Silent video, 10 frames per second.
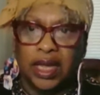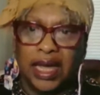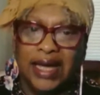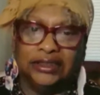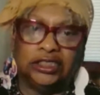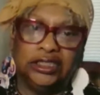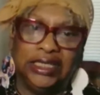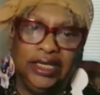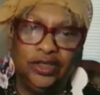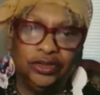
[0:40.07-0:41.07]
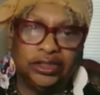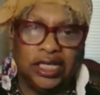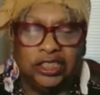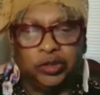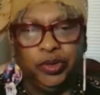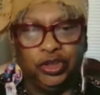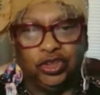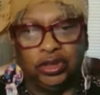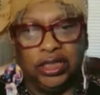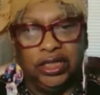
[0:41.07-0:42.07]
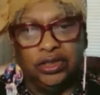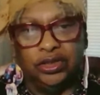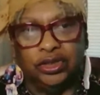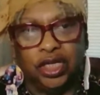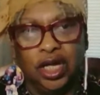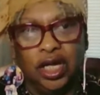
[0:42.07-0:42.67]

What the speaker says: as leaders, as spiritual leaders,